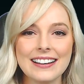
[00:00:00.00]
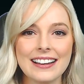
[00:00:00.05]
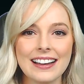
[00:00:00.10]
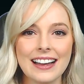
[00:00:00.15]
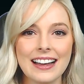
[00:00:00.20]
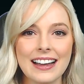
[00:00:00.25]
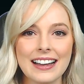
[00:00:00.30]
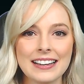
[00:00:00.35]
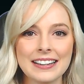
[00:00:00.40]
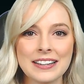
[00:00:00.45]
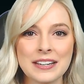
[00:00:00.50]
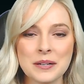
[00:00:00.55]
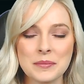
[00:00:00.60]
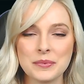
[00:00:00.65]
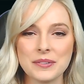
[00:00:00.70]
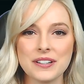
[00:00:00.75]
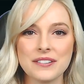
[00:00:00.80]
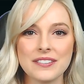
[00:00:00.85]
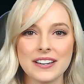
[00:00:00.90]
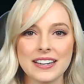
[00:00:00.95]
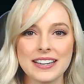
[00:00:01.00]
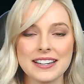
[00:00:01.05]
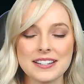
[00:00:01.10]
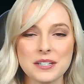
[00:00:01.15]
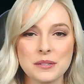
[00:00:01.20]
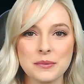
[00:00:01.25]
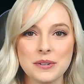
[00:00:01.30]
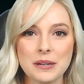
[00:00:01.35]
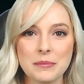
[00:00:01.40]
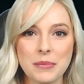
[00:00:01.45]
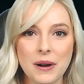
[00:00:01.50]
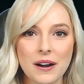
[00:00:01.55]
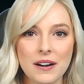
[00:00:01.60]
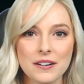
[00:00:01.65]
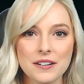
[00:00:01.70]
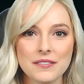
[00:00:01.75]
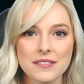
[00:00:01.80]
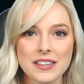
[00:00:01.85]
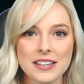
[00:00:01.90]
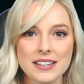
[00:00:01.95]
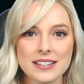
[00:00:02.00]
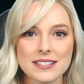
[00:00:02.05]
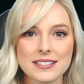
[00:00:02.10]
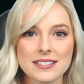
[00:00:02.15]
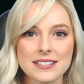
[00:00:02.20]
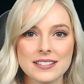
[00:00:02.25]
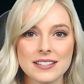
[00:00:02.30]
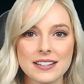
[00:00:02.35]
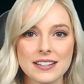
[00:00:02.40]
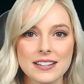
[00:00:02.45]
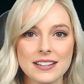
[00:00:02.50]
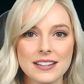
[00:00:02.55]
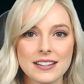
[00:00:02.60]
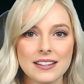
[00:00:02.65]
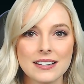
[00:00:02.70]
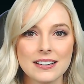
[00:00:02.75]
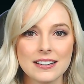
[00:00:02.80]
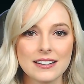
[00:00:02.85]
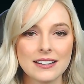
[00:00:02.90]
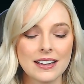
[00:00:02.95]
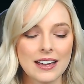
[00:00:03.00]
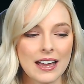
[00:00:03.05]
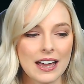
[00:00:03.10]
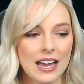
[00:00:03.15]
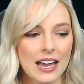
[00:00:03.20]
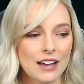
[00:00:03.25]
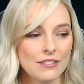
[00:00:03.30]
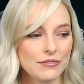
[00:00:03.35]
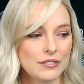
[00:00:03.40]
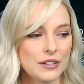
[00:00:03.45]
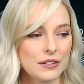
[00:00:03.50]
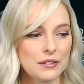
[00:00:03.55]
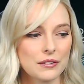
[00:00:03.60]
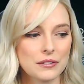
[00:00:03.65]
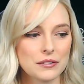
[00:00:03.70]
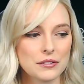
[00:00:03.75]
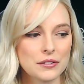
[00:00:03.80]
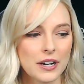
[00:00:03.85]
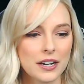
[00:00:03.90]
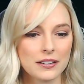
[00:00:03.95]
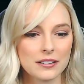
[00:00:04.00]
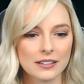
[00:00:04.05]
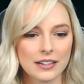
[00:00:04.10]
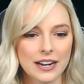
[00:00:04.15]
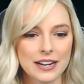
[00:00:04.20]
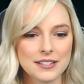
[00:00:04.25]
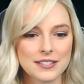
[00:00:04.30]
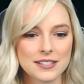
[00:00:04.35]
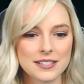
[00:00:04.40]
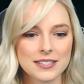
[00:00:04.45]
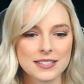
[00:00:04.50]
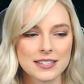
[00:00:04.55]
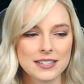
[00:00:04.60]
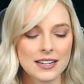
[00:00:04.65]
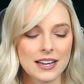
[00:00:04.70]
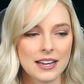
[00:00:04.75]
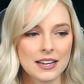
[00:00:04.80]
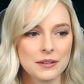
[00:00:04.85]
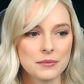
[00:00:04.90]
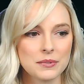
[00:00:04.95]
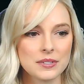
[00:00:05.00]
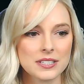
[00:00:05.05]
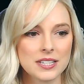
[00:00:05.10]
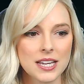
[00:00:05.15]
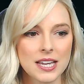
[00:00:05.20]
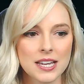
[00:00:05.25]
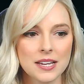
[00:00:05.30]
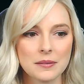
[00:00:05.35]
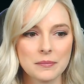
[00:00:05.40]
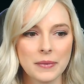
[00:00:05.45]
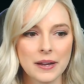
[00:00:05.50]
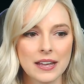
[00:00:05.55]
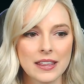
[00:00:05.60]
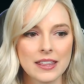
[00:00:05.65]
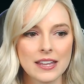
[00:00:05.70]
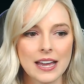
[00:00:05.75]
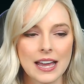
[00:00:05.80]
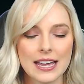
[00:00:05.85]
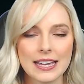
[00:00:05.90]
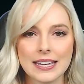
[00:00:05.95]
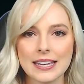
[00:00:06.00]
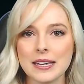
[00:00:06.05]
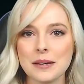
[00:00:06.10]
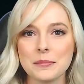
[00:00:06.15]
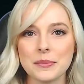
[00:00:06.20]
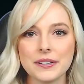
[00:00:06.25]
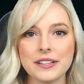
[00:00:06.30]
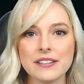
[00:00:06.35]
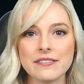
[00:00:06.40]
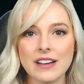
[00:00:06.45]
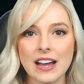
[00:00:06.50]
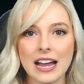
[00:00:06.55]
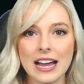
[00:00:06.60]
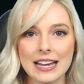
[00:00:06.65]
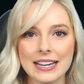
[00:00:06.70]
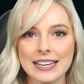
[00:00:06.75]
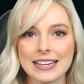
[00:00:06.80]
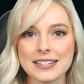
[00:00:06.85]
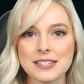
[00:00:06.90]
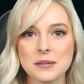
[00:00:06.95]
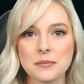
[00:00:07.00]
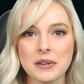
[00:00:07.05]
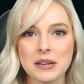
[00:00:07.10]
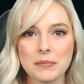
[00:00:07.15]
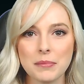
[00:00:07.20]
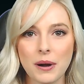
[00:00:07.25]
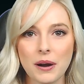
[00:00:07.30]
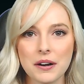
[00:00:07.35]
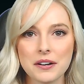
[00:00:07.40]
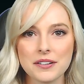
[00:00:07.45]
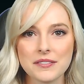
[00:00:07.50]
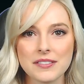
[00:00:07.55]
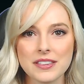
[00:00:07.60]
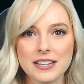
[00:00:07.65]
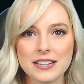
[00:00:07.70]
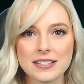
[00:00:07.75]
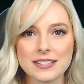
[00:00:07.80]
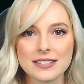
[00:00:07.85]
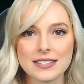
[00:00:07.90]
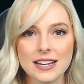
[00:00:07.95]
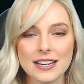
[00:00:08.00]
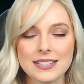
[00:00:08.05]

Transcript: I can't believe I get to be a part of this. Halfway through the trailer, I was hit by the, I can't believe I get to be a part of this.